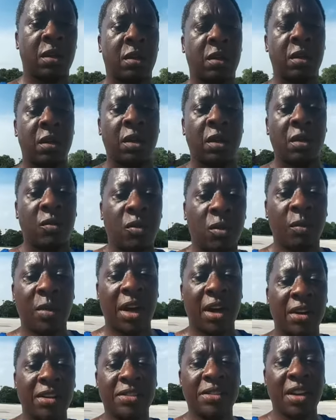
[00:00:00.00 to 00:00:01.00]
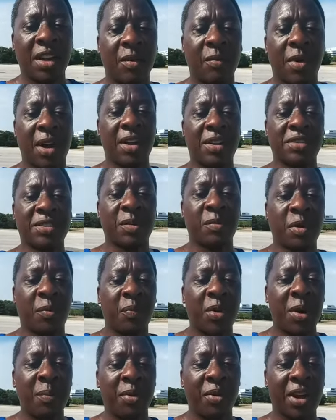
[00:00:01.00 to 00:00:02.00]
What Molly said? Molly said, but people
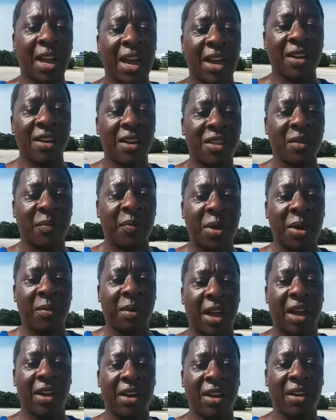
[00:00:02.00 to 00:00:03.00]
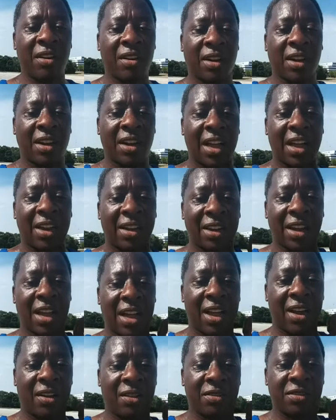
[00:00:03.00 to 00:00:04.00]
got other people out here looking like
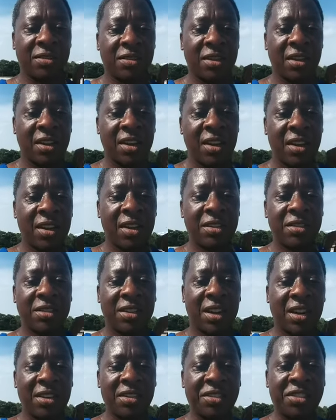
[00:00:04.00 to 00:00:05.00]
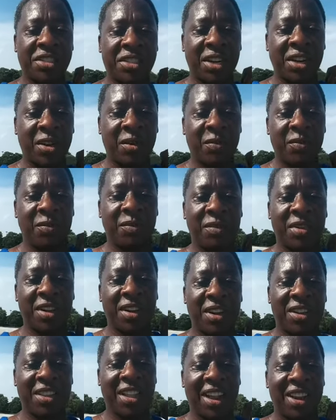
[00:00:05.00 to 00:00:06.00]
clowns, telling Shim they
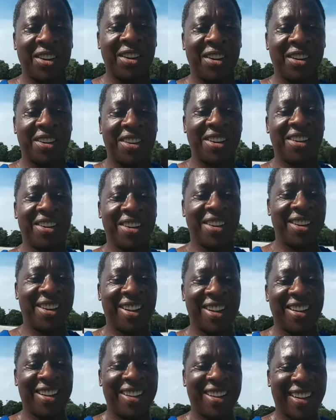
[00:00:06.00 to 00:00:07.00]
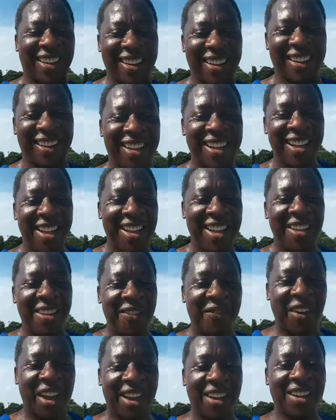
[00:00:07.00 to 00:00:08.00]
look good. Fake
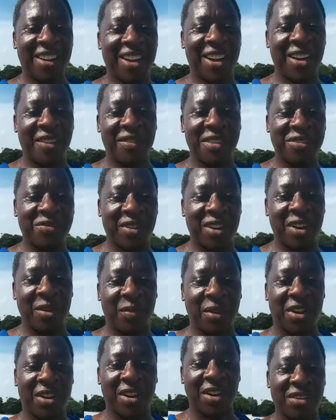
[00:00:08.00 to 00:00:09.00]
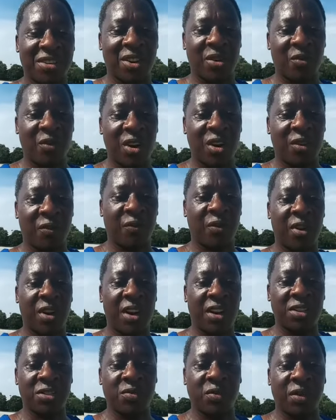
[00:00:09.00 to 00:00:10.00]
love is real because her real friends would
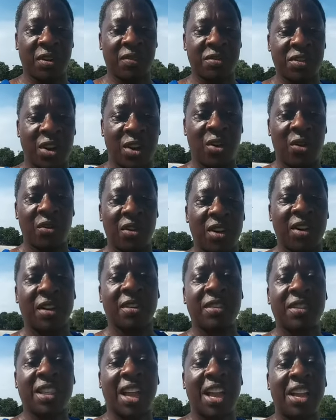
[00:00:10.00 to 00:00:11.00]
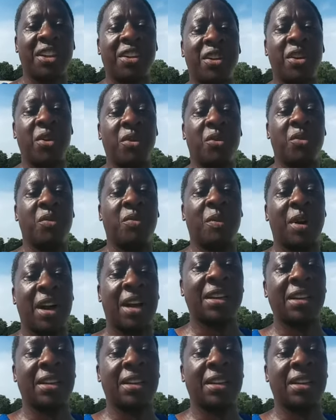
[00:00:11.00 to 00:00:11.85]
have told her. Thank you, Molly.